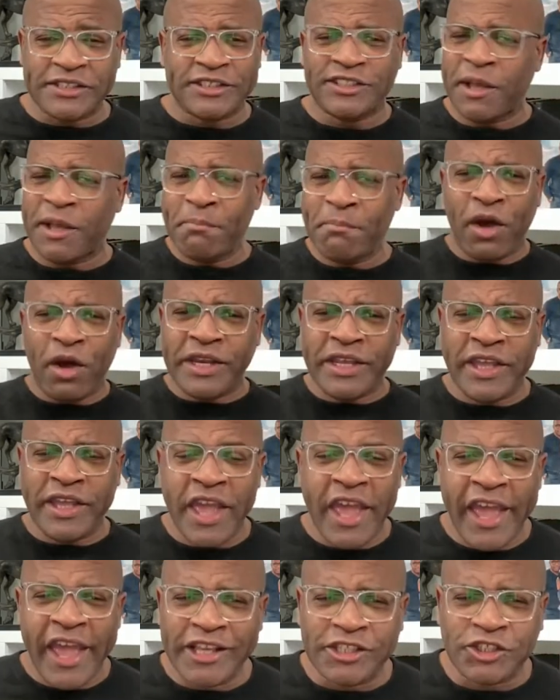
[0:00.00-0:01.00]
Somebody
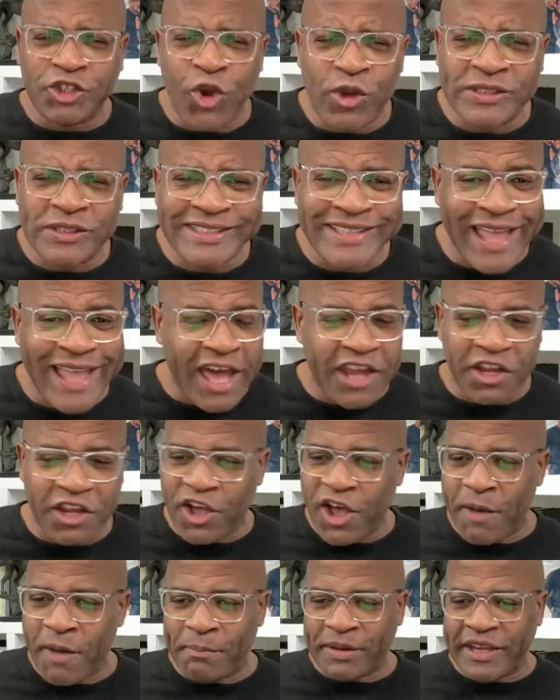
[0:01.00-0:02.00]
is going to start a
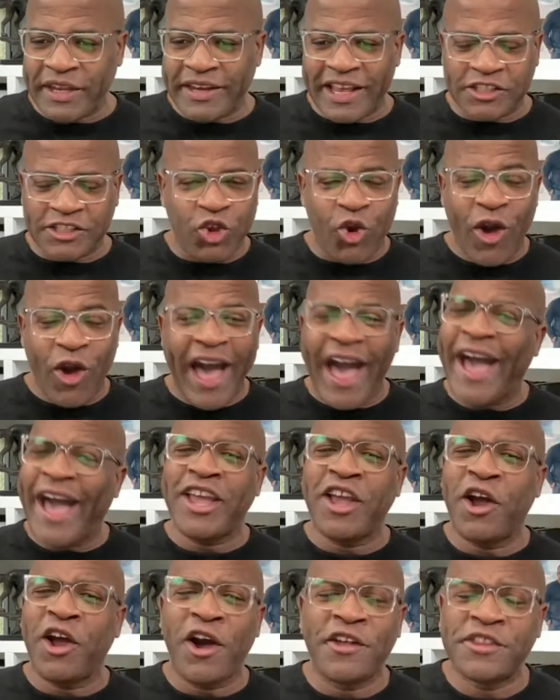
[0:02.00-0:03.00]
company that's going to
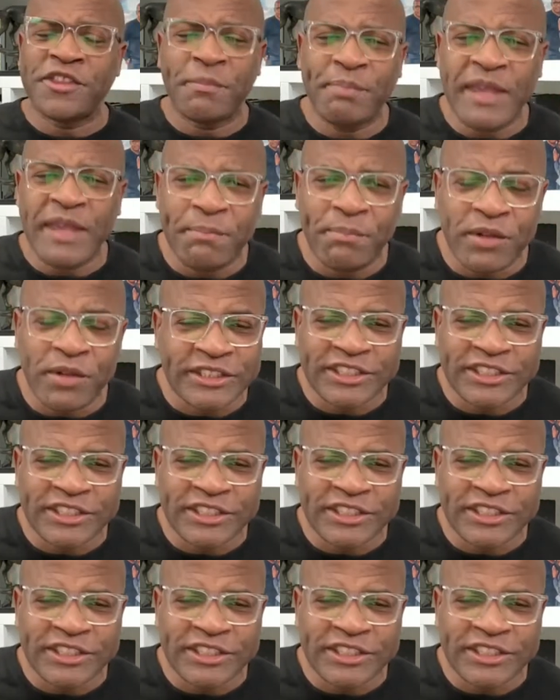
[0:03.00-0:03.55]
hire other people.